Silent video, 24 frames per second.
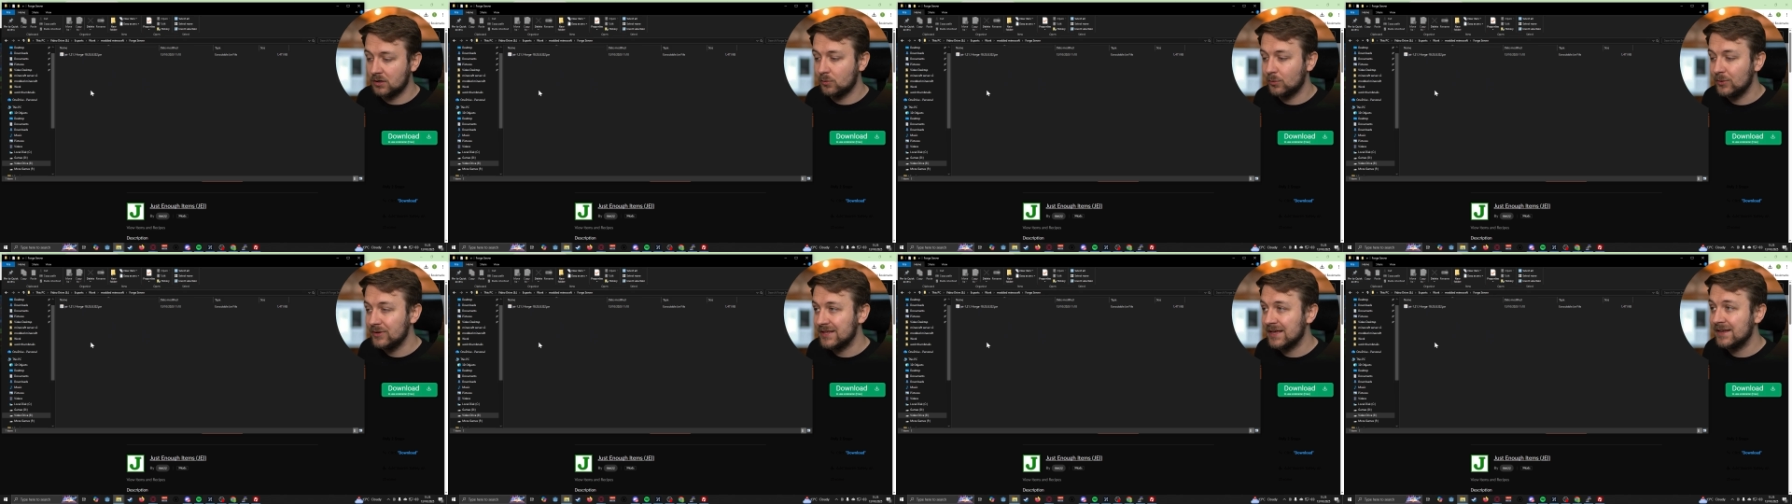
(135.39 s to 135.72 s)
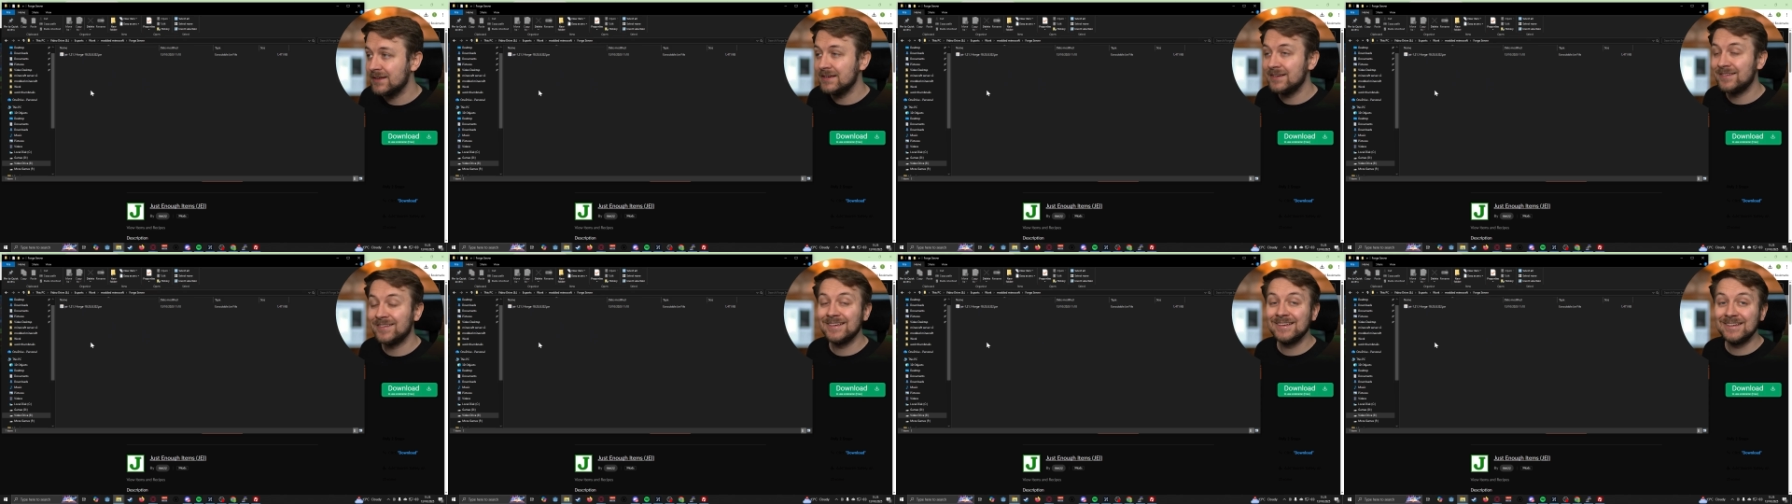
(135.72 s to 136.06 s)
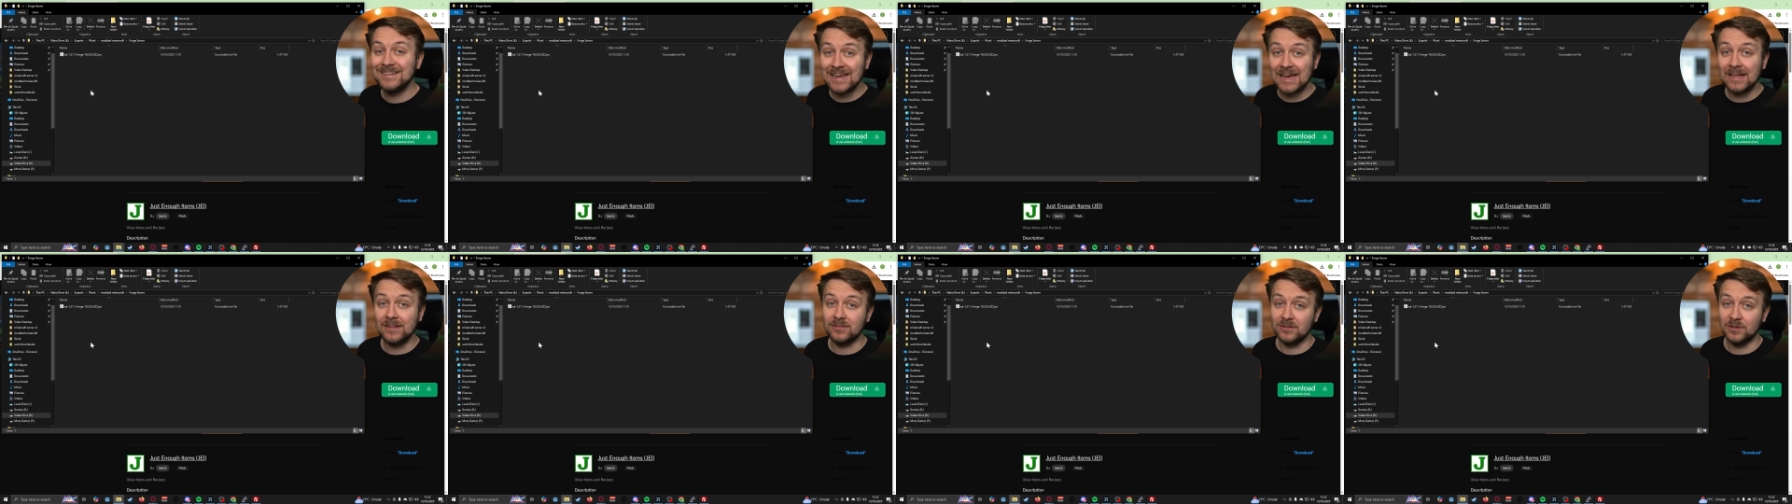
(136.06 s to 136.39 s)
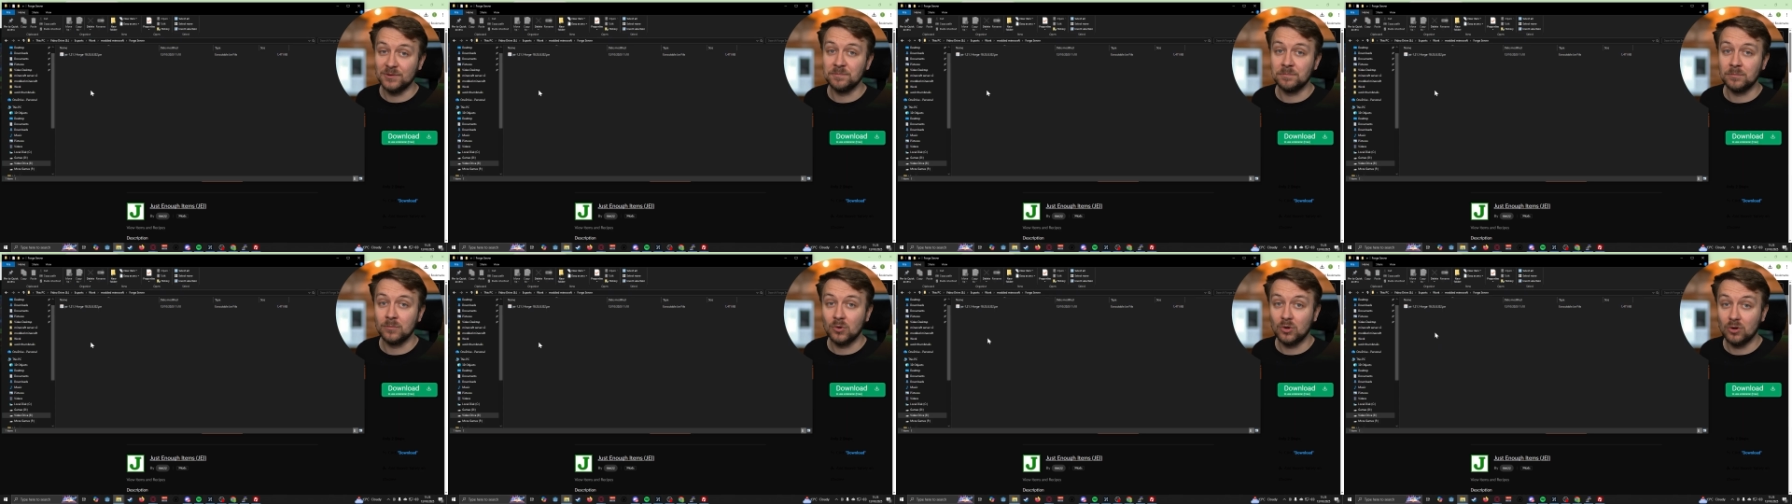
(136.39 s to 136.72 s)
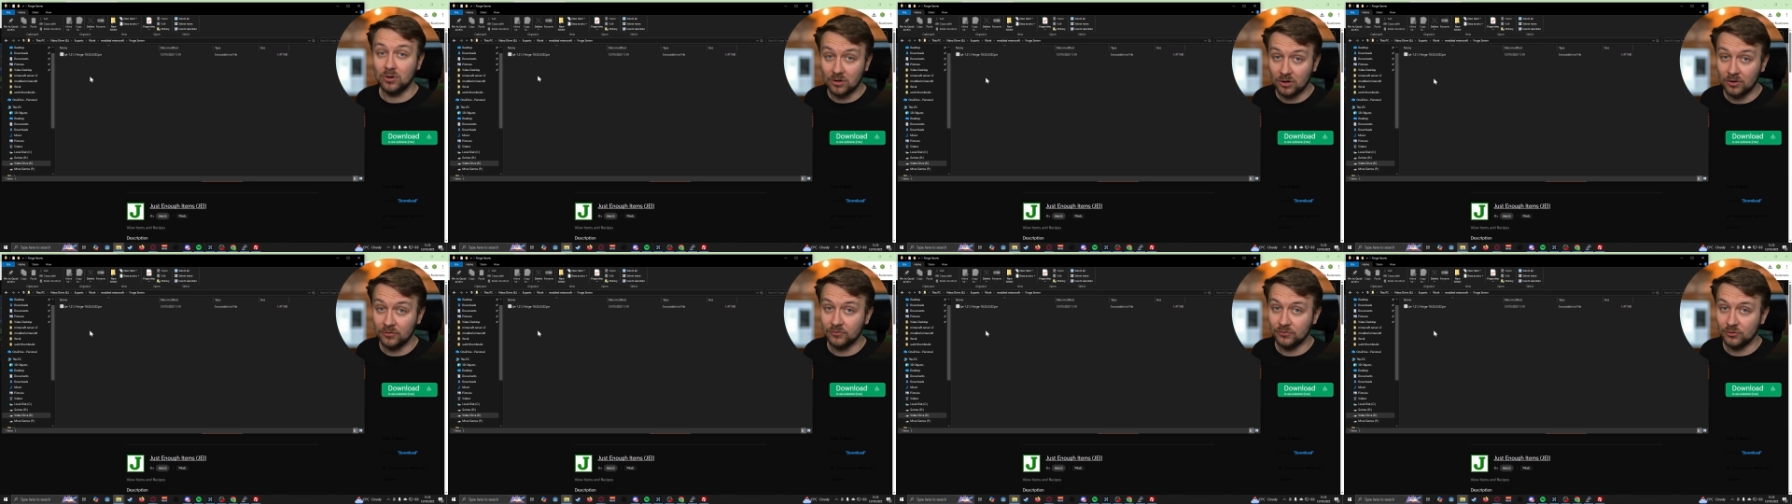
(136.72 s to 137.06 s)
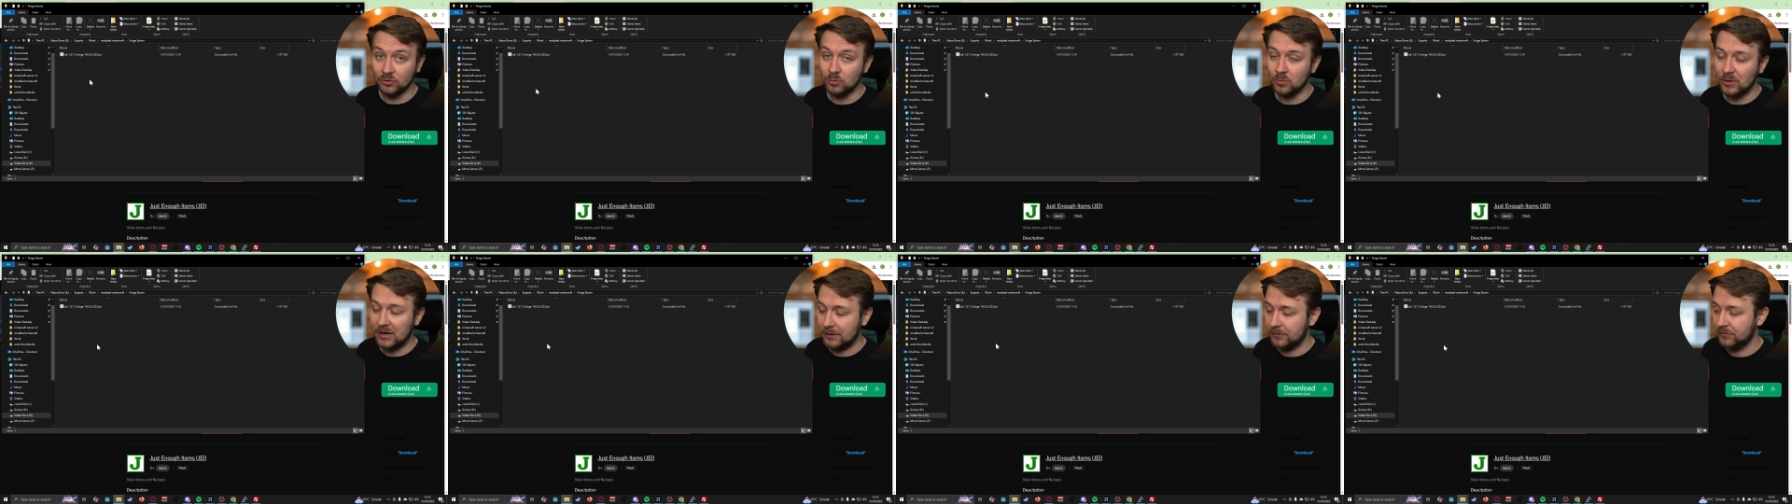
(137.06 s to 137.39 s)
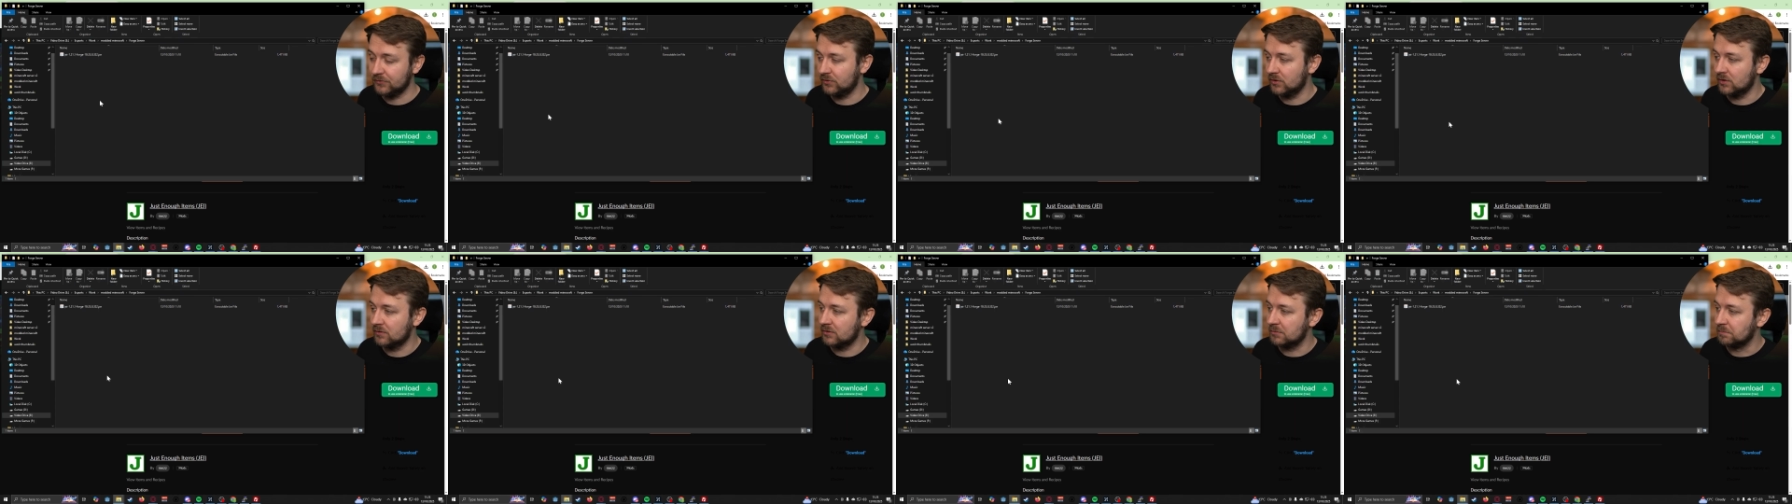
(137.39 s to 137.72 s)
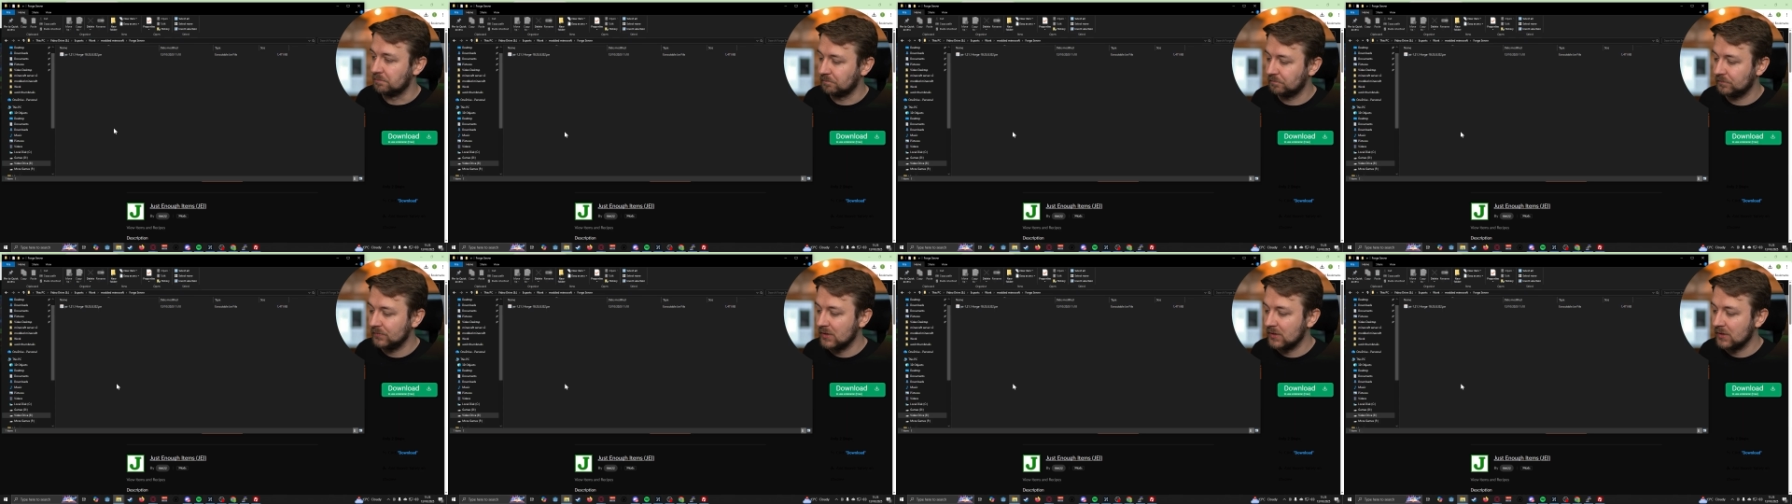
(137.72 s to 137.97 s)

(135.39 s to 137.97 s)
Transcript: we then need to get them onto our server.